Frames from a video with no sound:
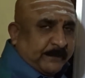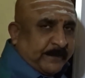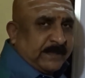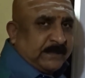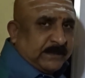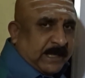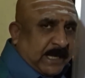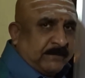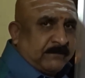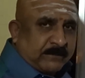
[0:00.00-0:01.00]
but
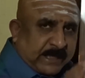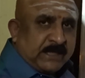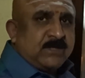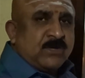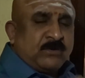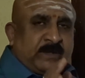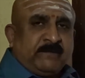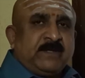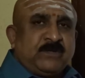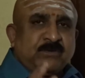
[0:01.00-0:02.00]
I am right now
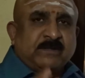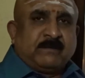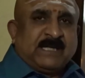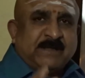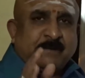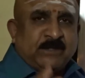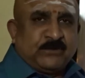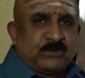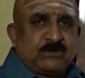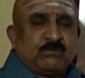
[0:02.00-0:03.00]
giving you the multiple
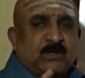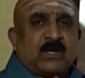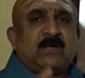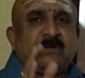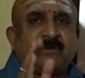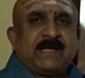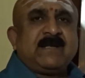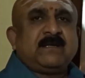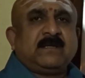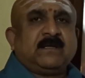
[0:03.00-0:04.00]
uses, what all you can
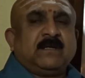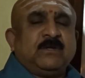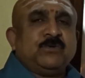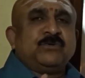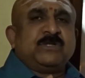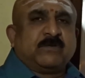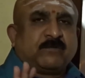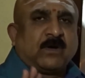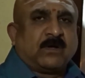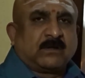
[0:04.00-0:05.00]
use it
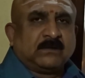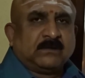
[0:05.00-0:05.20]
for.